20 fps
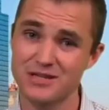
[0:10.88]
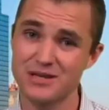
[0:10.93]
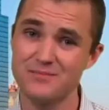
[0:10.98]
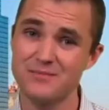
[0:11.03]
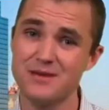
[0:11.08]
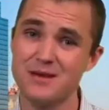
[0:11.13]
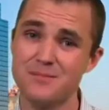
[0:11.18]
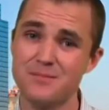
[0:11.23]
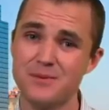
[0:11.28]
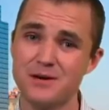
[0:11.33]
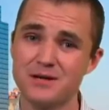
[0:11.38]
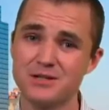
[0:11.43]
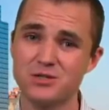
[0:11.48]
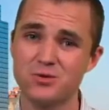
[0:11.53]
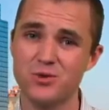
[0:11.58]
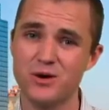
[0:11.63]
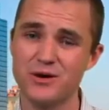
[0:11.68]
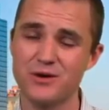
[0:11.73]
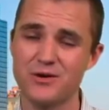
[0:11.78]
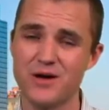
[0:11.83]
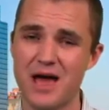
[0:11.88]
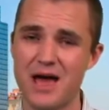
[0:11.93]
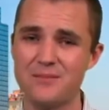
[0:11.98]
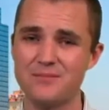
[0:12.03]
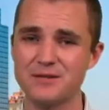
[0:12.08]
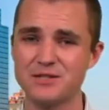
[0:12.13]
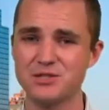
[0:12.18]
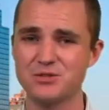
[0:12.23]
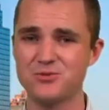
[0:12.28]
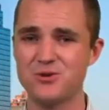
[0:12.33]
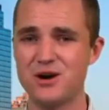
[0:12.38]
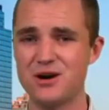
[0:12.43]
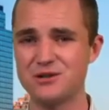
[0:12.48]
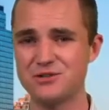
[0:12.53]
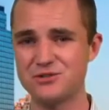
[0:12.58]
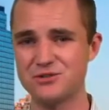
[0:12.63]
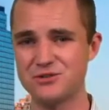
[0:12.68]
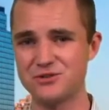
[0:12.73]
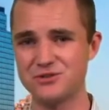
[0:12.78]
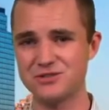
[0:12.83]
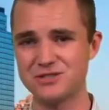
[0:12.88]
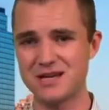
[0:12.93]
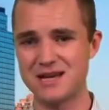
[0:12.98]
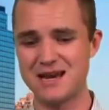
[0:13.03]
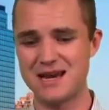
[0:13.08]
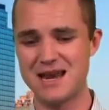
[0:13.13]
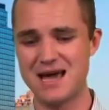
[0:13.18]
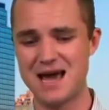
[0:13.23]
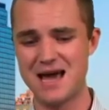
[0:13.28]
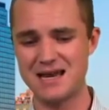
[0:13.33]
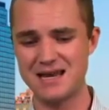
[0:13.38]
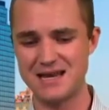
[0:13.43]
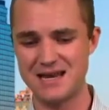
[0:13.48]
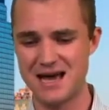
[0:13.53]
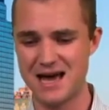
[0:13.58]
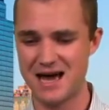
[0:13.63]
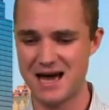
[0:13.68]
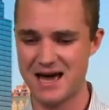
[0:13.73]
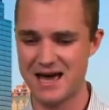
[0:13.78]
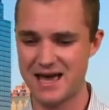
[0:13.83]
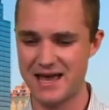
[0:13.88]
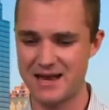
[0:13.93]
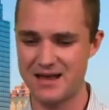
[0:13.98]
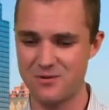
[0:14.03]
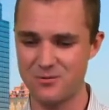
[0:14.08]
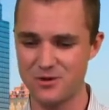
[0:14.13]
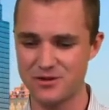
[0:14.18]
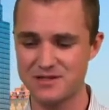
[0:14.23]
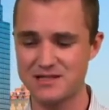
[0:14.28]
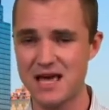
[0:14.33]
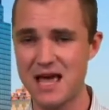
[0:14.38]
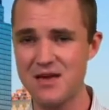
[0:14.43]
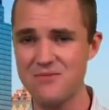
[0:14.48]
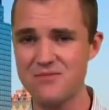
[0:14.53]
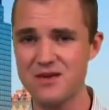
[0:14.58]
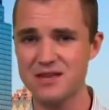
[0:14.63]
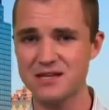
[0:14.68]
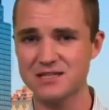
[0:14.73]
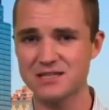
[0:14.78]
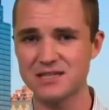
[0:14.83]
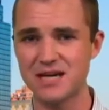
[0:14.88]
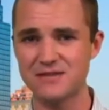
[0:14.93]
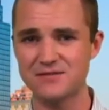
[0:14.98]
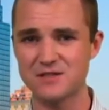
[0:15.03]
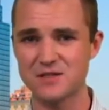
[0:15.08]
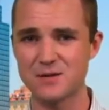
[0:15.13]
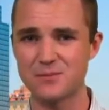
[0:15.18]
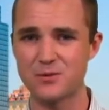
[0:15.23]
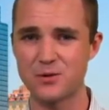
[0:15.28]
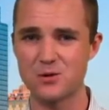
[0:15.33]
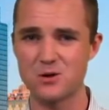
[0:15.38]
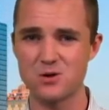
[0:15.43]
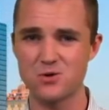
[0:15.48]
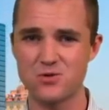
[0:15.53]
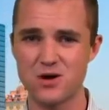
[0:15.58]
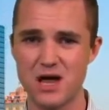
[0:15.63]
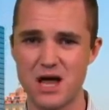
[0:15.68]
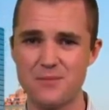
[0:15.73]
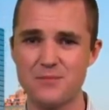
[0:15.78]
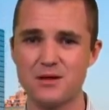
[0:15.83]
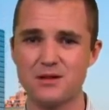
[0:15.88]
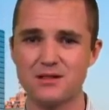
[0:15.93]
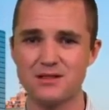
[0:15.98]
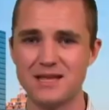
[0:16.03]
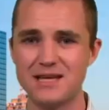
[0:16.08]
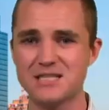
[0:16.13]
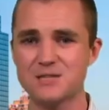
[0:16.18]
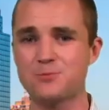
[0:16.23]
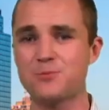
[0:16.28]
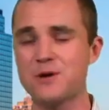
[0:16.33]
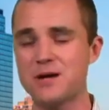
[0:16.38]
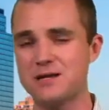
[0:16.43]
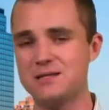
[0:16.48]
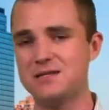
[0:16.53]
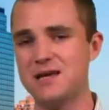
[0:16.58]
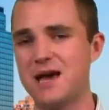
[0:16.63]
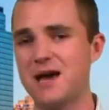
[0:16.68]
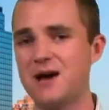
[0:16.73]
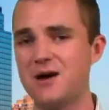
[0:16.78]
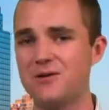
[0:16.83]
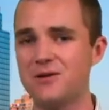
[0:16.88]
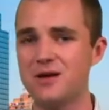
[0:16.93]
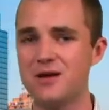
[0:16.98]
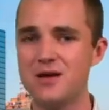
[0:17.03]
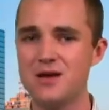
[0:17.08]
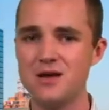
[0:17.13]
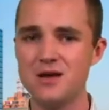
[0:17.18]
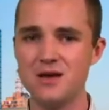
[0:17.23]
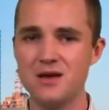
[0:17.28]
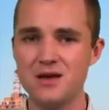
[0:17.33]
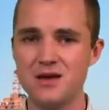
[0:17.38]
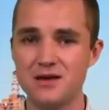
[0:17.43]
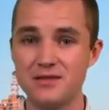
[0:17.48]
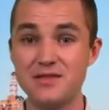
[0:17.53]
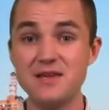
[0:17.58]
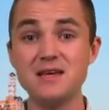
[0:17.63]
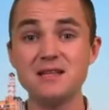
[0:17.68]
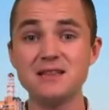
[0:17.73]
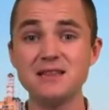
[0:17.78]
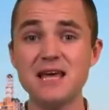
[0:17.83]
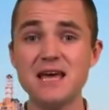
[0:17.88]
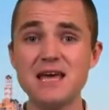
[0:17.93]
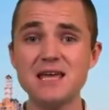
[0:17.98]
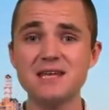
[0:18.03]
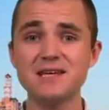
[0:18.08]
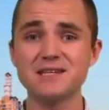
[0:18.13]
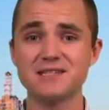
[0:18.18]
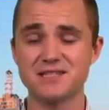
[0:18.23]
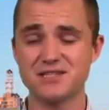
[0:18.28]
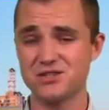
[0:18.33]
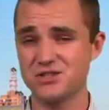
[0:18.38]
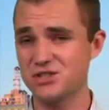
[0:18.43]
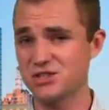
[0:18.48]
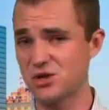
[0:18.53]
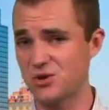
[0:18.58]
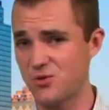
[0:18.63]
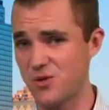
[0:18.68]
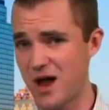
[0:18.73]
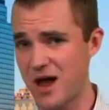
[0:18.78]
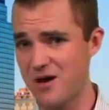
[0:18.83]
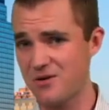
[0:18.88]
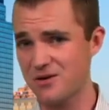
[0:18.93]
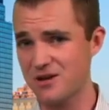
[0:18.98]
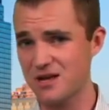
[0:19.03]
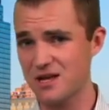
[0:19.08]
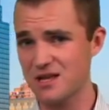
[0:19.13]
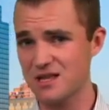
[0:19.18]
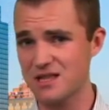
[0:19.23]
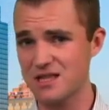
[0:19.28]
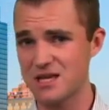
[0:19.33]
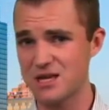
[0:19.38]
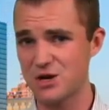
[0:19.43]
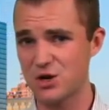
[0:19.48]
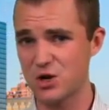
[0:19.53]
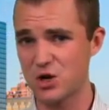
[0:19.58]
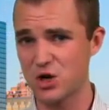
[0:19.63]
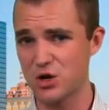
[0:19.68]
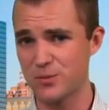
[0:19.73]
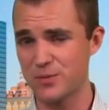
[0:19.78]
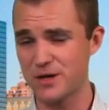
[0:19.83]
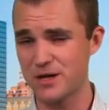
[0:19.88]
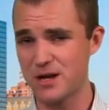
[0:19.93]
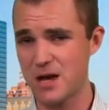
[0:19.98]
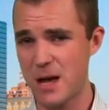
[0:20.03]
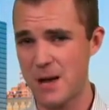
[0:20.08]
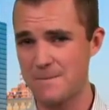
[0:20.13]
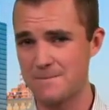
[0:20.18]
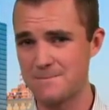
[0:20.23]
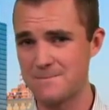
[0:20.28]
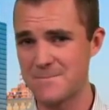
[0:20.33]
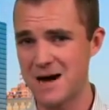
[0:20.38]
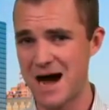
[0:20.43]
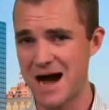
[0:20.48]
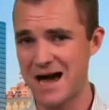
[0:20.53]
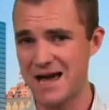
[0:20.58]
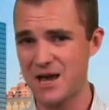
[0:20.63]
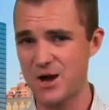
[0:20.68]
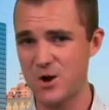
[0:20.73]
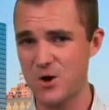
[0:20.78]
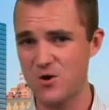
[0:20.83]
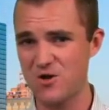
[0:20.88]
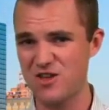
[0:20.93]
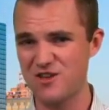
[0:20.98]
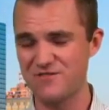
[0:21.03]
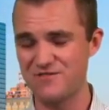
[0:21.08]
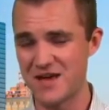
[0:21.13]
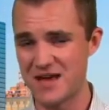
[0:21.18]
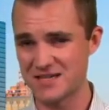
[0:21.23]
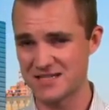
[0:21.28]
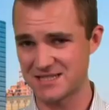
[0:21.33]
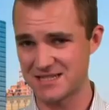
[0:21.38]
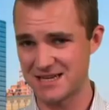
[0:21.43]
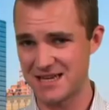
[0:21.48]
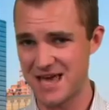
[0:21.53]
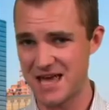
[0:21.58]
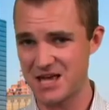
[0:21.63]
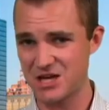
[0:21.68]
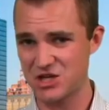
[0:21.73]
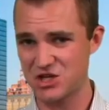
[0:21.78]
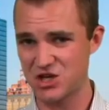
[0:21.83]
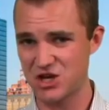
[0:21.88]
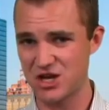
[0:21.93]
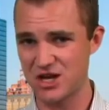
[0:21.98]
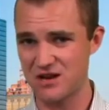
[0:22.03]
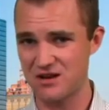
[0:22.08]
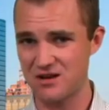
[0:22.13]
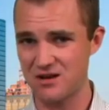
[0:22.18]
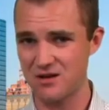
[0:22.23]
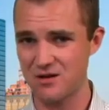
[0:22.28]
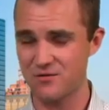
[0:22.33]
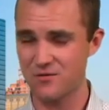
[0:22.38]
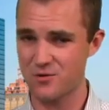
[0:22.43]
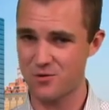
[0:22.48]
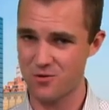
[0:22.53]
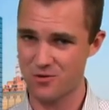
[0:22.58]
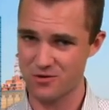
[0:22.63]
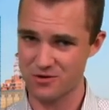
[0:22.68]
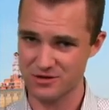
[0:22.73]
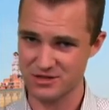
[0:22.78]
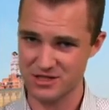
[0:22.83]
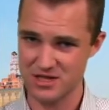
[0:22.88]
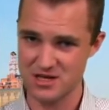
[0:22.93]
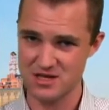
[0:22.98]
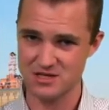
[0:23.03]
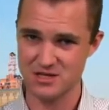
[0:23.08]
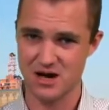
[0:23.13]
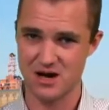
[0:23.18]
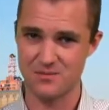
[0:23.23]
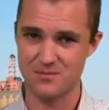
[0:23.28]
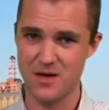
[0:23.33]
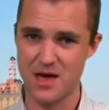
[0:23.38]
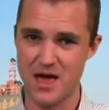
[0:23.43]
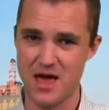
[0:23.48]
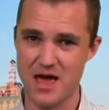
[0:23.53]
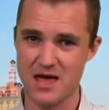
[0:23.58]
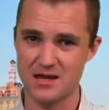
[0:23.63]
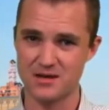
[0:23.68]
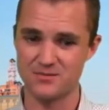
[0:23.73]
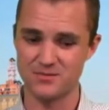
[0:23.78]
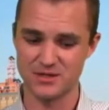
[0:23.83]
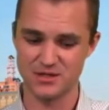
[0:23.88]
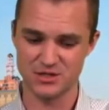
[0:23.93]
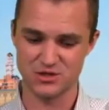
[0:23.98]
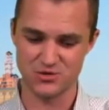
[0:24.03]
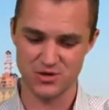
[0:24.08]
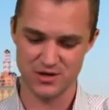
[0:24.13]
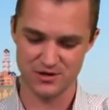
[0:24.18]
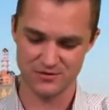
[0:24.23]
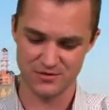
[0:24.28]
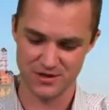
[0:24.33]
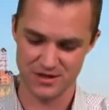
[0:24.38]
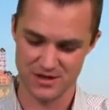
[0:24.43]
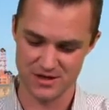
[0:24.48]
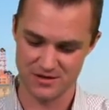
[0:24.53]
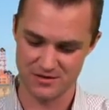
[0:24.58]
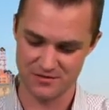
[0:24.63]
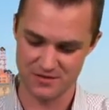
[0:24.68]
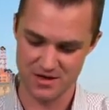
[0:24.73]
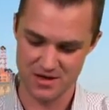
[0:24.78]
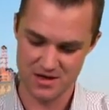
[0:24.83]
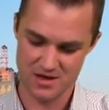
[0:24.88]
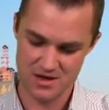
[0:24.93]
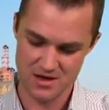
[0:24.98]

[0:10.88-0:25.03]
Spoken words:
Hit me up on Twitter at MrRogers99. With 10 minutes left of the program, let's break down the latest surrounding the Urban Meyer investigation. Of course, he is on paid administrative leave.